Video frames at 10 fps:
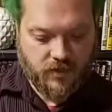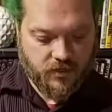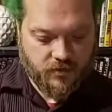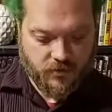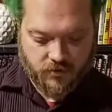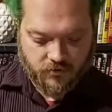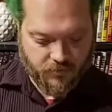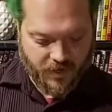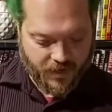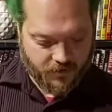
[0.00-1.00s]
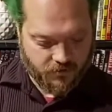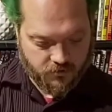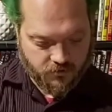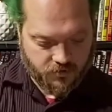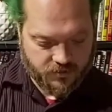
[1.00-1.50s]
And then on the back,
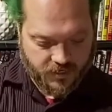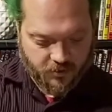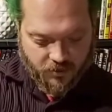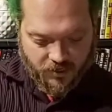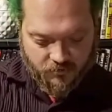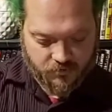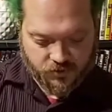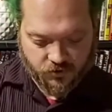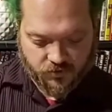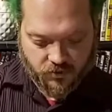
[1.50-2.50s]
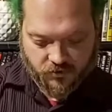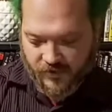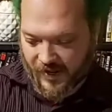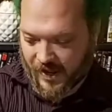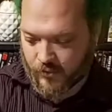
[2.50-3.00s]
got a diagram, shows all of
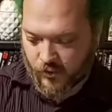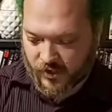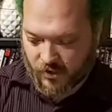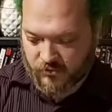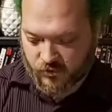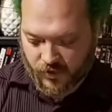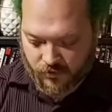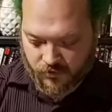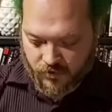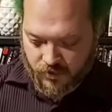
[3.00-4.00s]
the ammo it comes with.